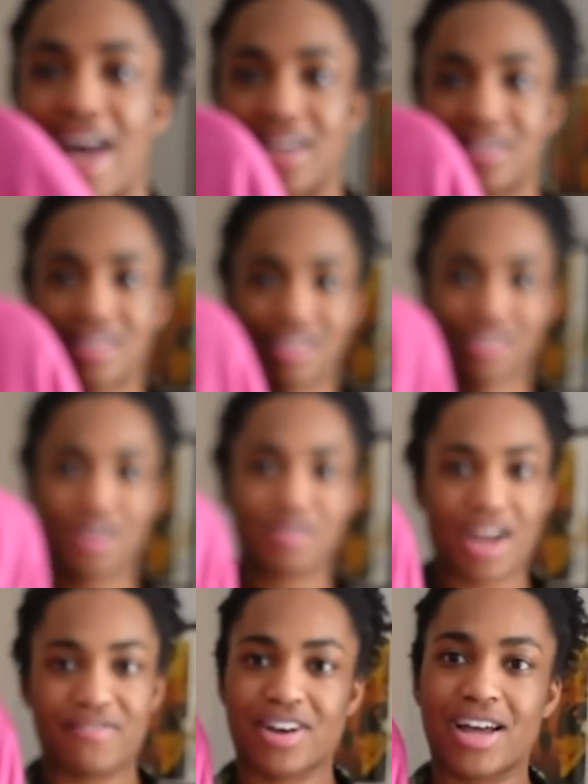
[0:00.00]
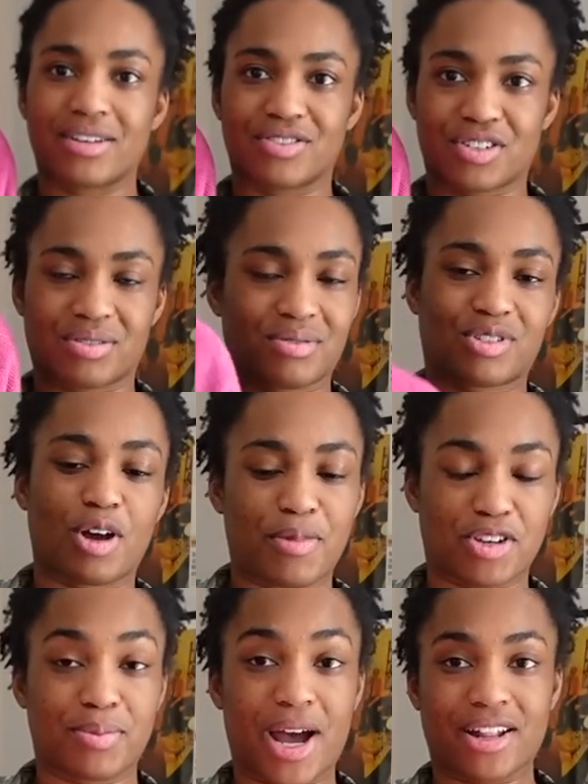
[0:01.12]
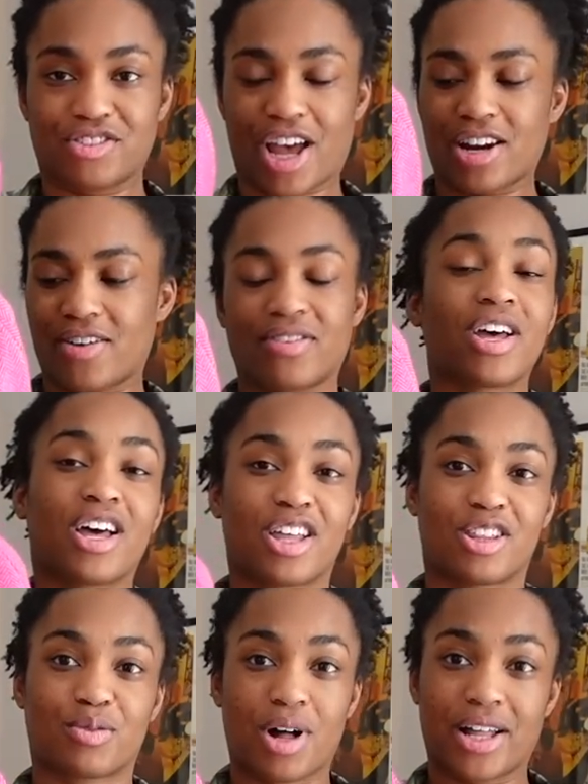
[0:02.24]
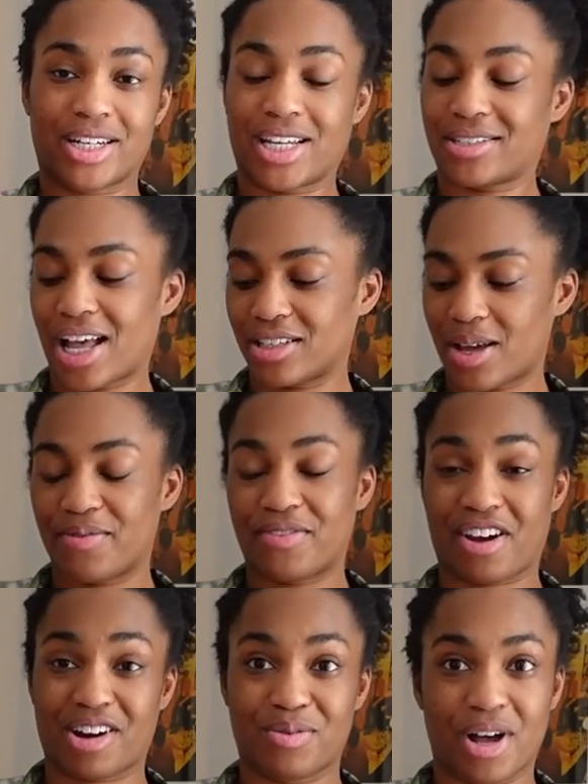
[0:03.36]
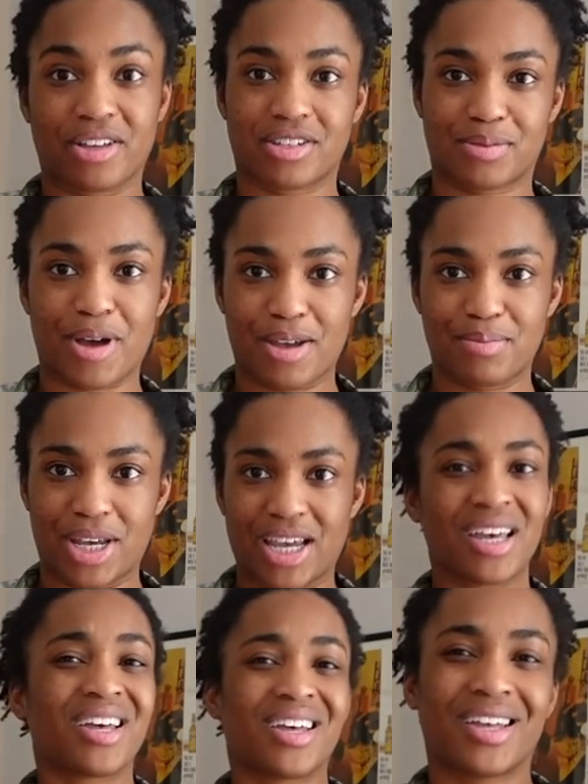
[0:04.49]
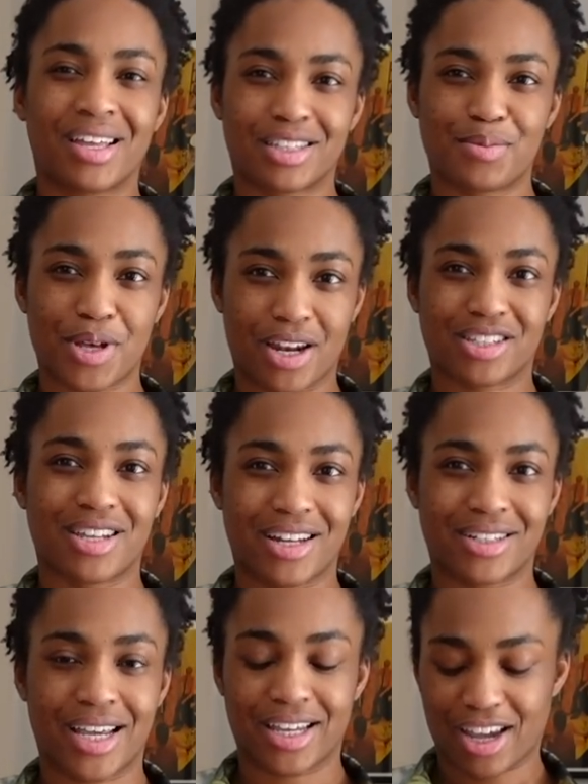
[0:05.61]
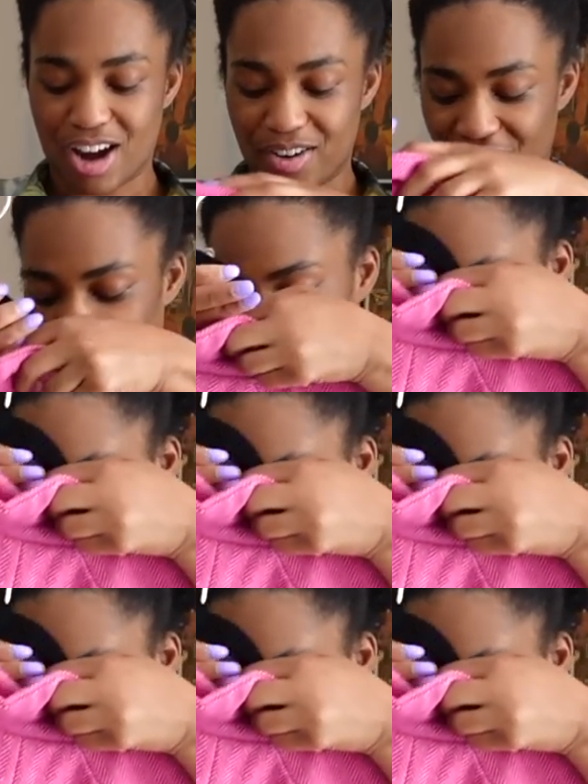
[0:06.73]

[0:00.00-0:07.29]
and this coat I've gotten just so much mileage out of. The quality has held up very well despite me, to be honest, not taking care of it in the